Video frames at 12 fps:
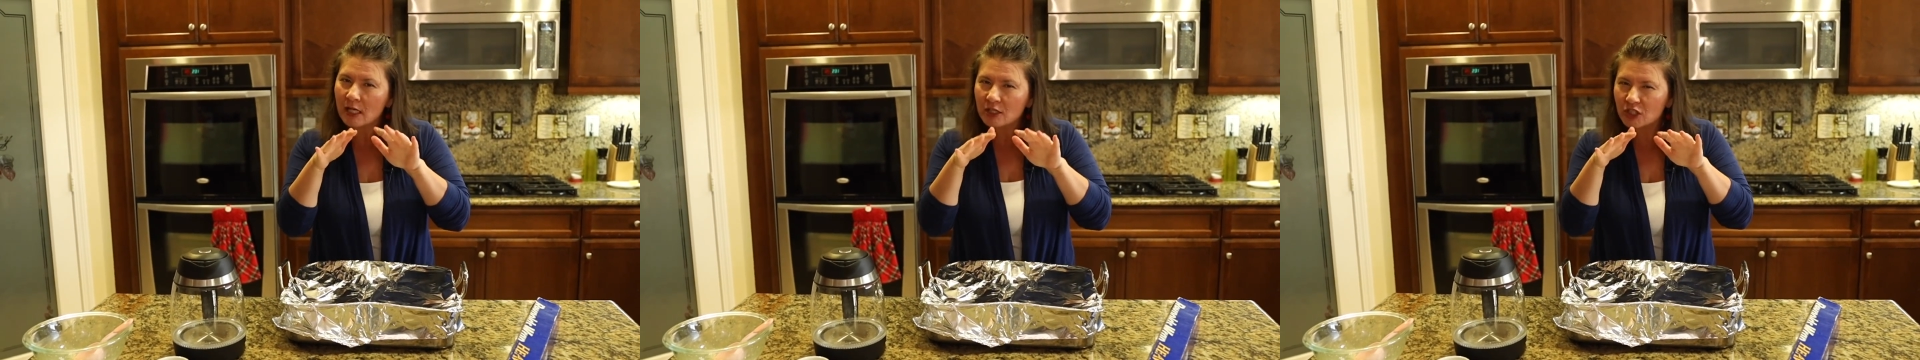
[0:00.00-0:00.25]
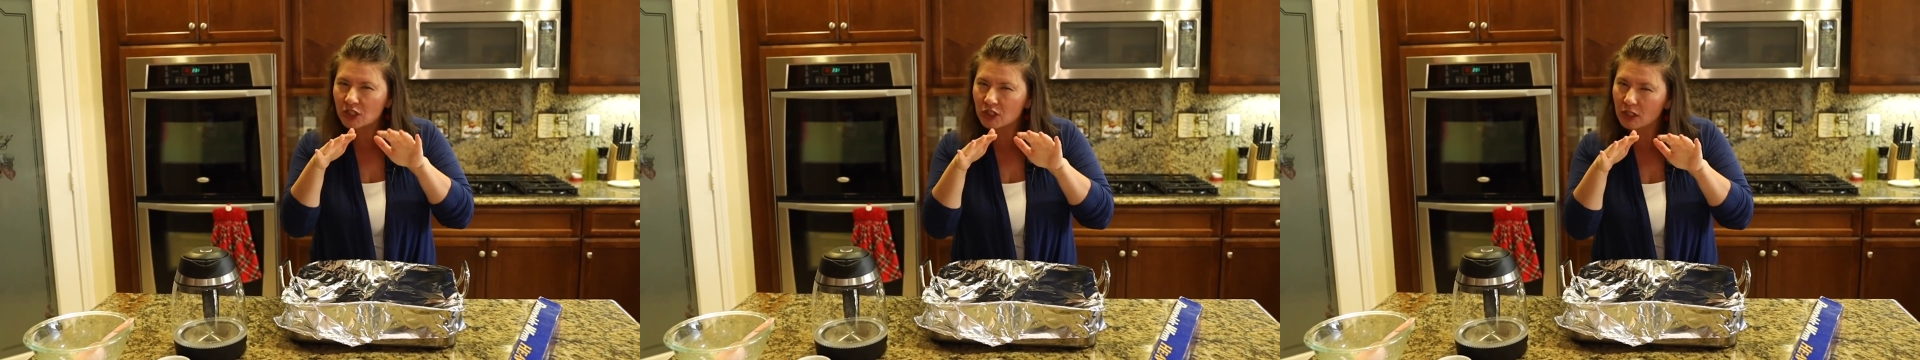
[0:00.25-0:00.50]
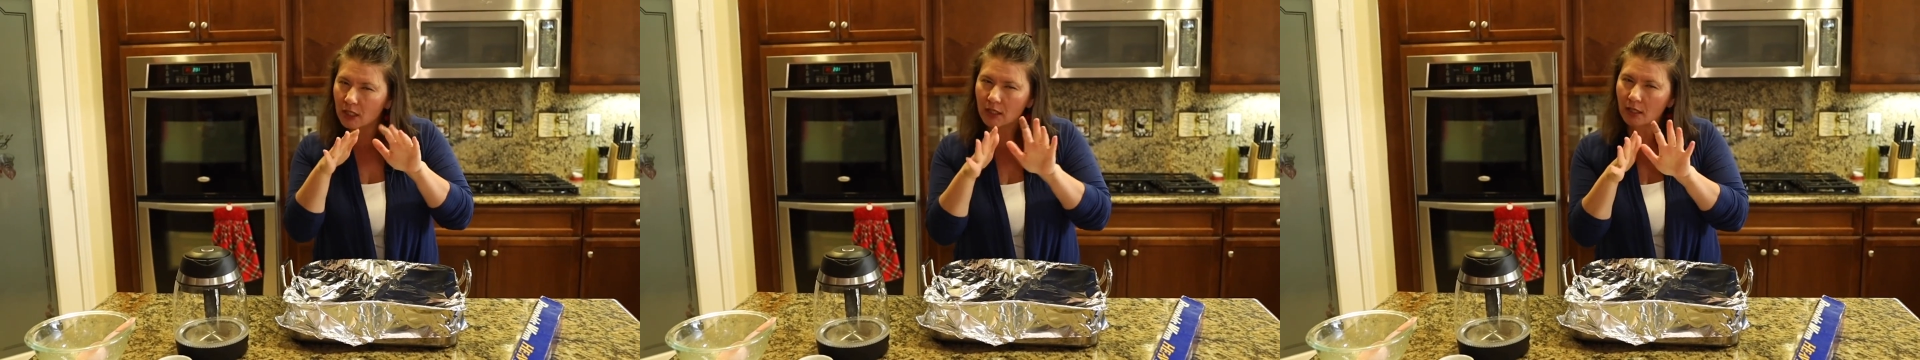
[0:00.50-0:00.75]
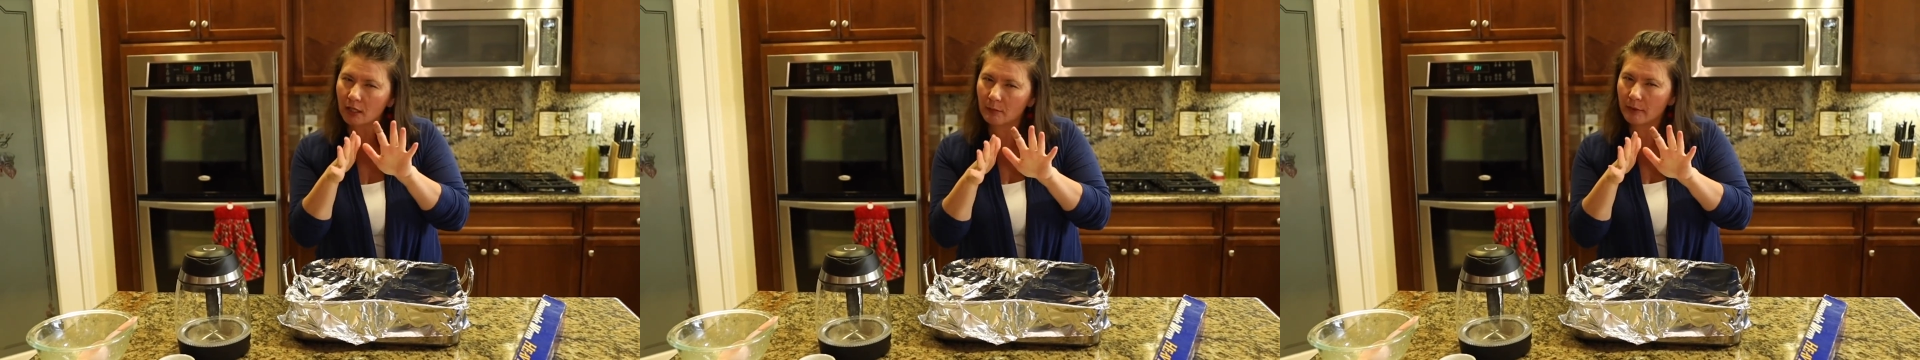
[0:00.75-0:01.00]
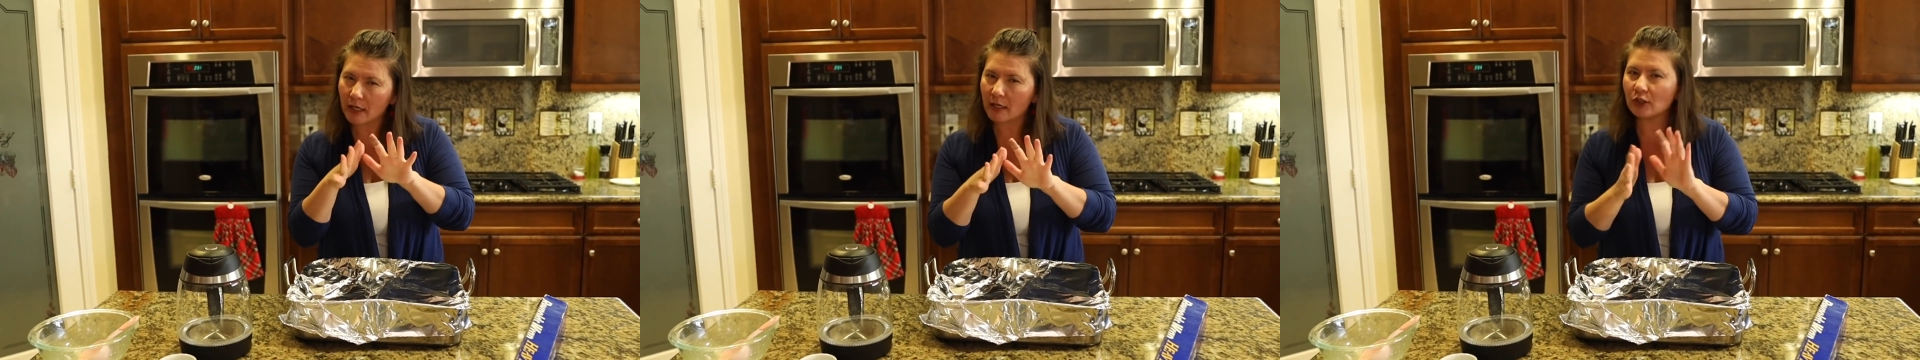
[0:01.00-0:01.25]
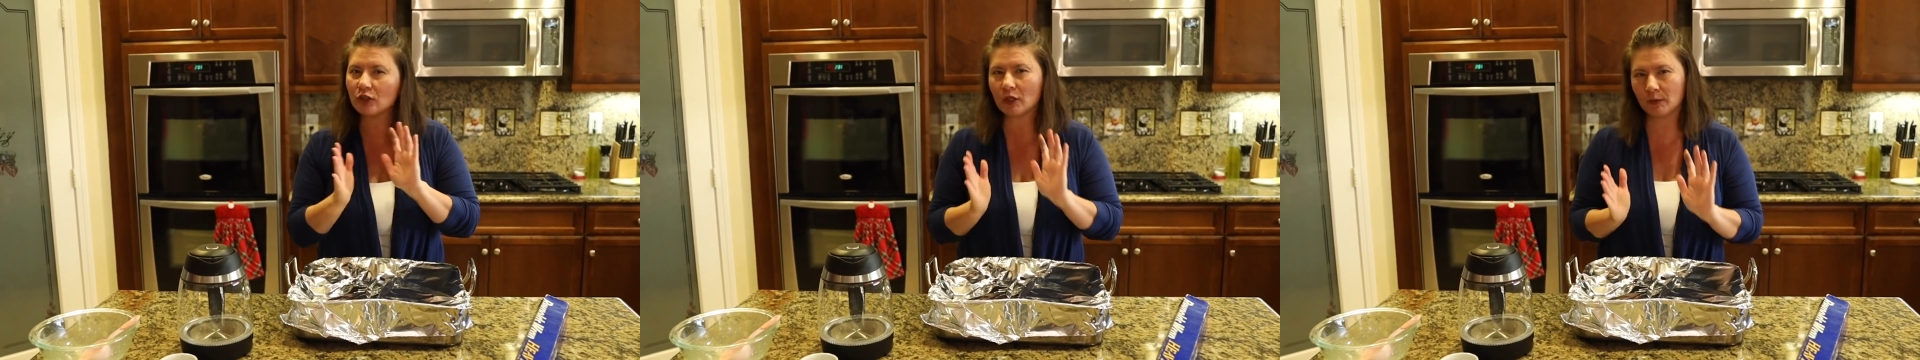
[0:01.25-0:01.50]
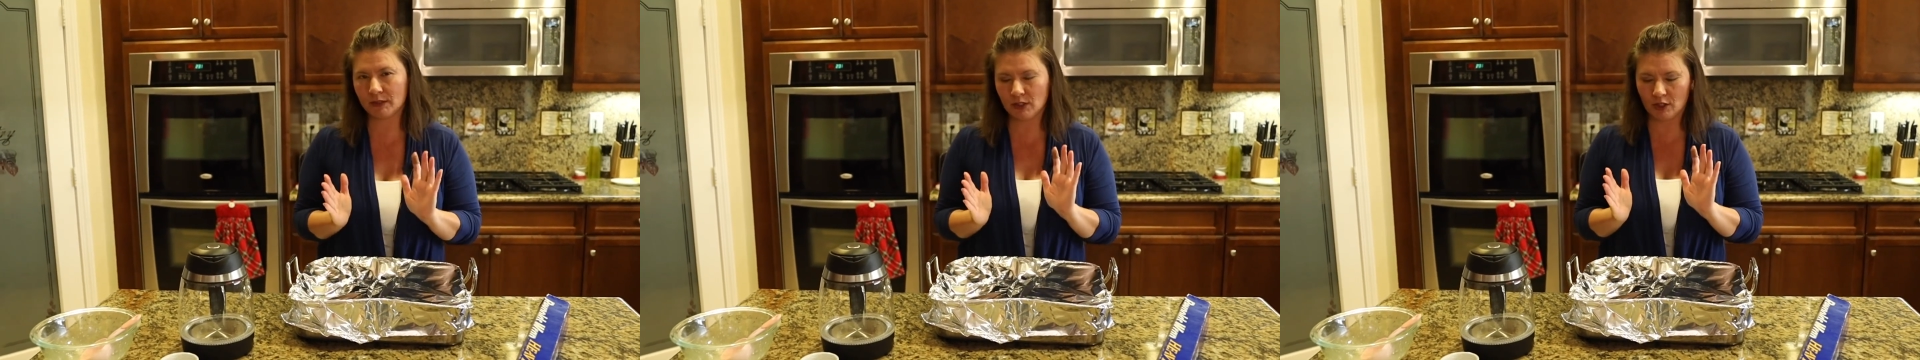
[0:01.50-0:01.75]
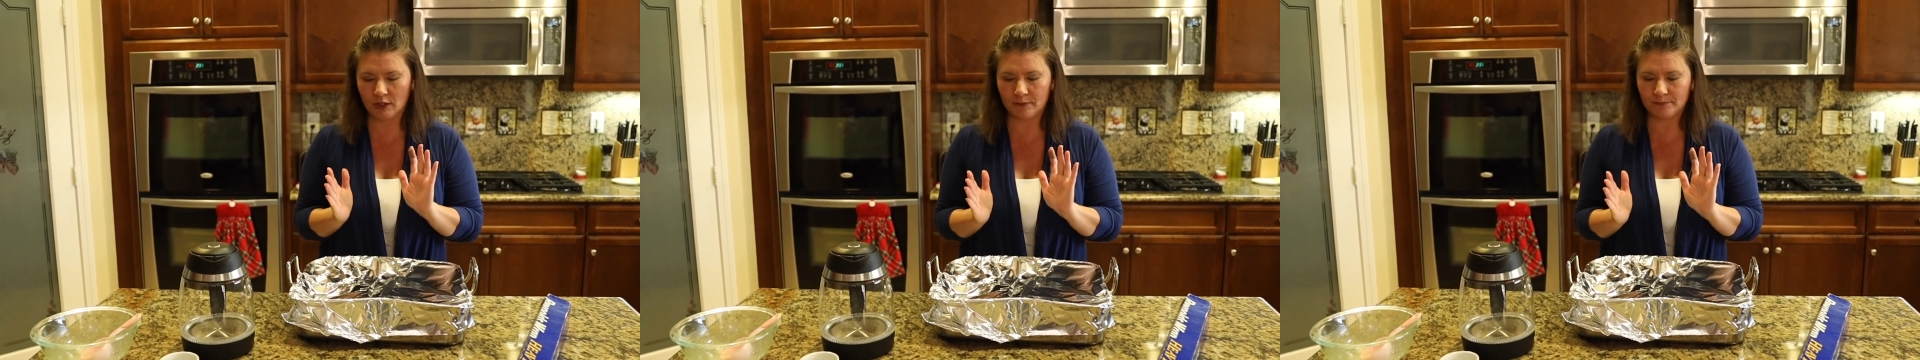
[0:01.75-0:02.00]
just jiggle a little bit and you know it's
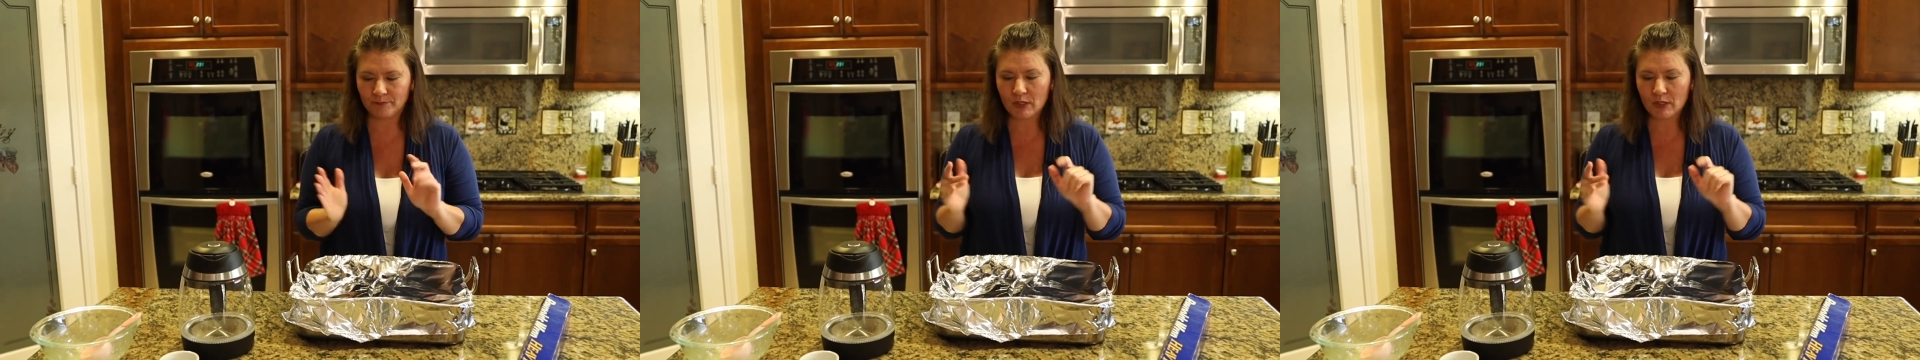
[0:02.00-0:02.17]
good.